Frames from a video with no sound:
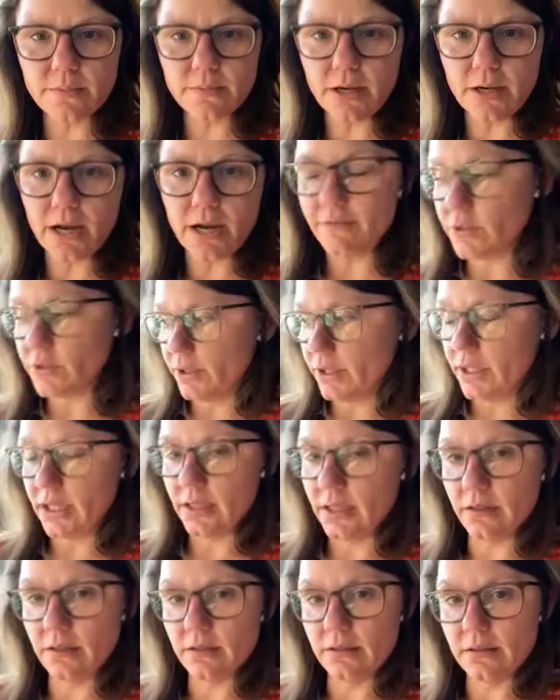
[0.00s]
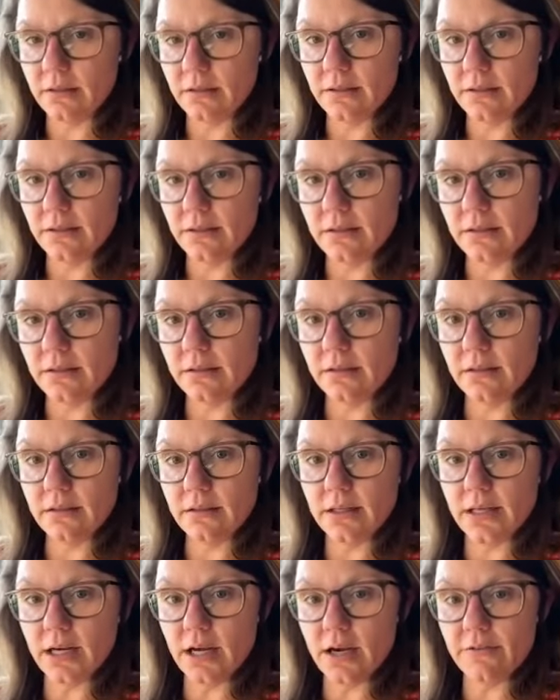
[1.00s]
about after putting in
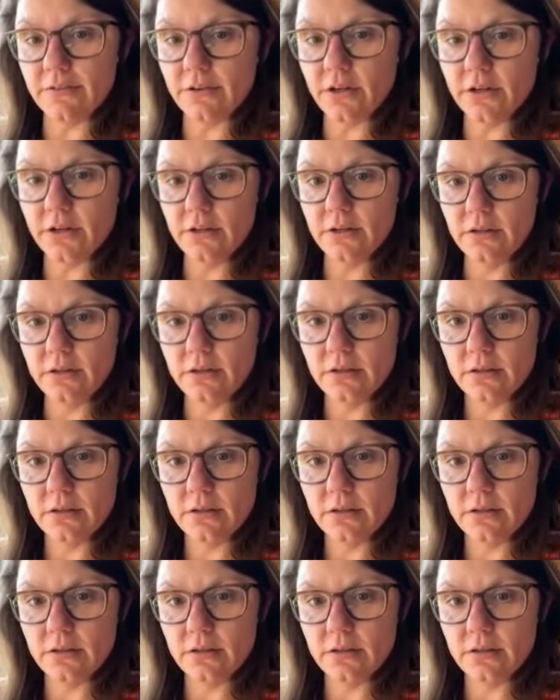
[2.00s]
an offer?